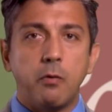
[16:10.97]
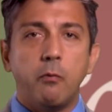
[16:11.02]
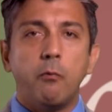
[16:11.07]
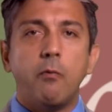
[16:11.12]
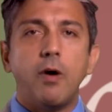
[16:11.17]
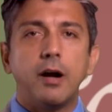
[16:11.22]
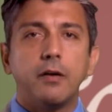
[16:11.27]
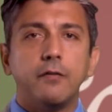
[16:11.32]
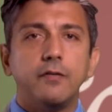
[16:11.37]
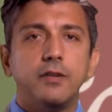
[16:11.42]
but
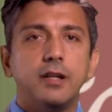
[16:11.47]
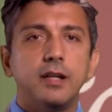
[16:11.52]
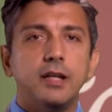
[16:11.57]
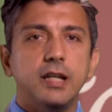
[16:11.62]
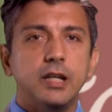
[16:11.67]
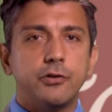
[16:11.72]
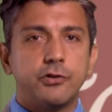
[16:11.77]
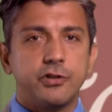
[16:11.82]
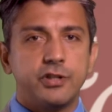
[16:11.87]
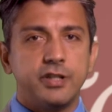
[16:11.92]
one of
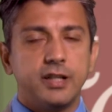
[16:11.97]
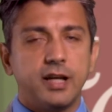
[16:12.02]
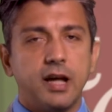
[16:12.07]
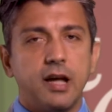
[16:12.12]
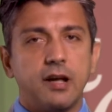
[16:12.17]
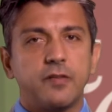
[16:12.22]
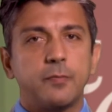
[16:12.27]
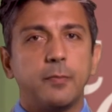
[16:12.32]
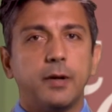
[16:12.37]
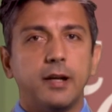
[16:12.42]
the interesting
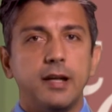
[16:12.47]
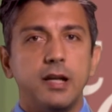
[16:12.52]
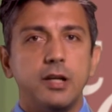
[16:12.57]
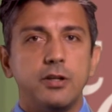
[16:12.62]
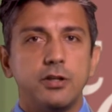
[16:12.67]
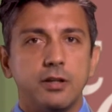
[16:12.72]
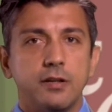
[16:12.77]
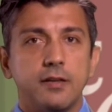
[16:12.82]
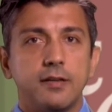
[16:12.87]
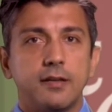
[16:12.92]

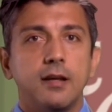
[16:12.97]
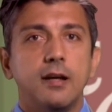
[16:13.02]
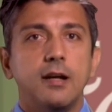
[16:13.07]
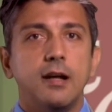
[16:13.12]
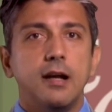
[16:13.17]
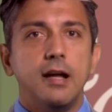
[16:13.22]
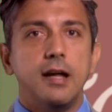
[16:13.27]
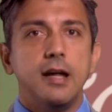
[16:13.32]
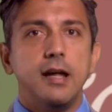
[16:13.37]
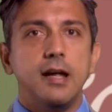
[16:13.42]
explanations
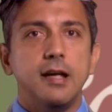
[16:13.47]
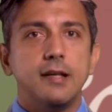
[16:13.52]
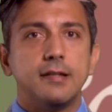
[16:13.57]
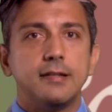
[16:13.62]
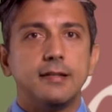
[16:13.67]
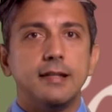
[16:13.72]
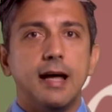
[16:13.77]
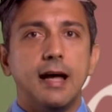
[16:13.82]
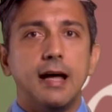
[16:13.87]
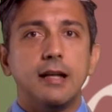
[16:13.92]

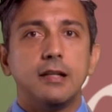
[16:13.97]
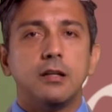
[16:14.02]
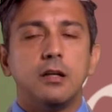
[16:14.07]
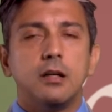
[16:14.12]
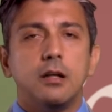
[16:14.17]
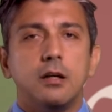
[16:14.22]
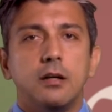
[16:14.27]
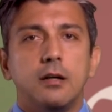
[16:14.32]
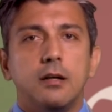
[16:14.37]
is that